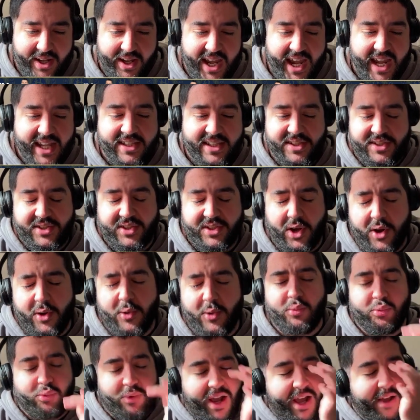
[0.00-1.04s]
It's so
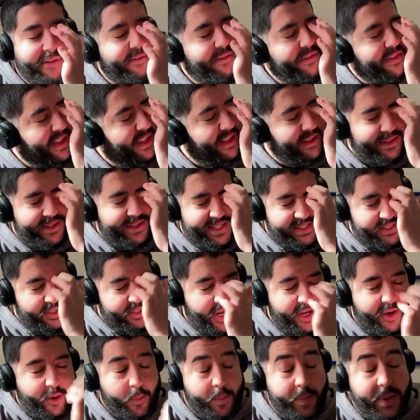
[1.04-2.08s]
rough that this guy
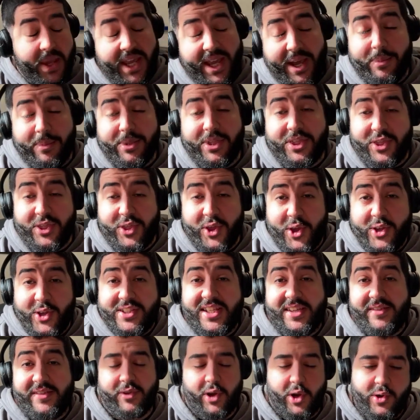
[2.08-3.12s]
could pick up
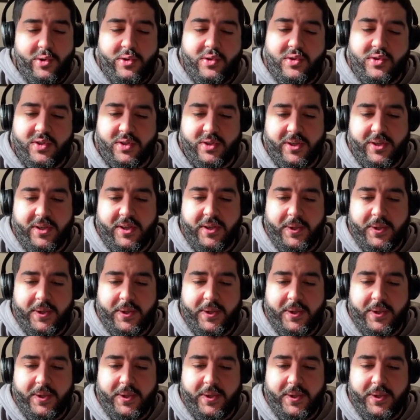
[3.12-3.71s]
30 votes